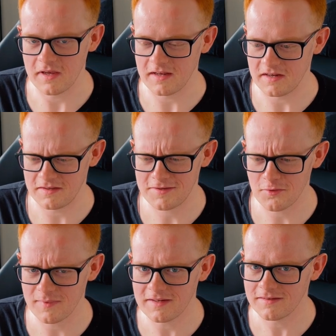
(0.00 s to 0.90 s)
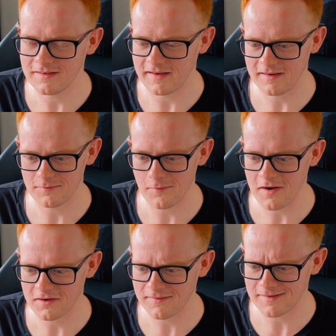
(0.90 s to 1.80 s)
in a human like
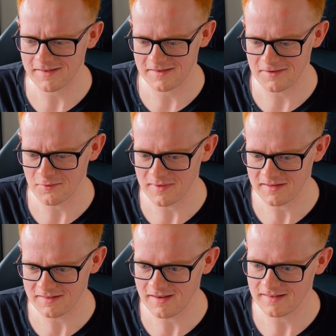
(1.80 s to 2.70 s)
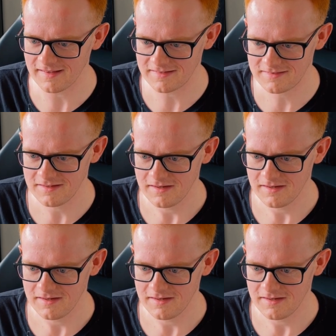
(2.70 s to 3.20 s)
walking around like a human and, and like